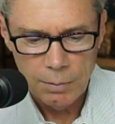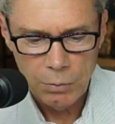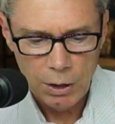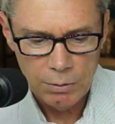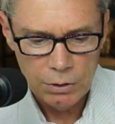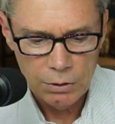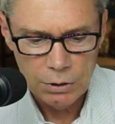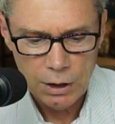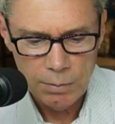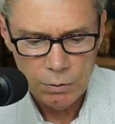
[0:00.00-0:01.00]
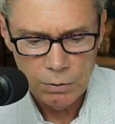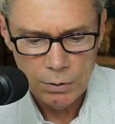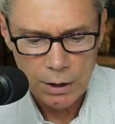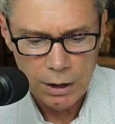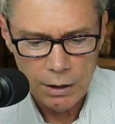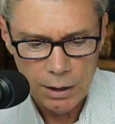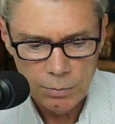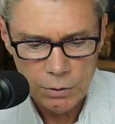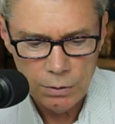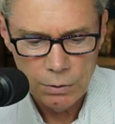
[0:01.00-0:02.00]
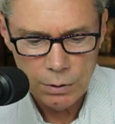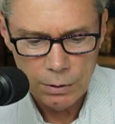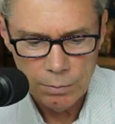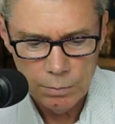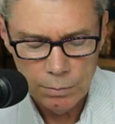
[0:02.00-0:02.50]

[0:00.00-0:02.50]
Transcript: Probably should stop doing that, absolutely.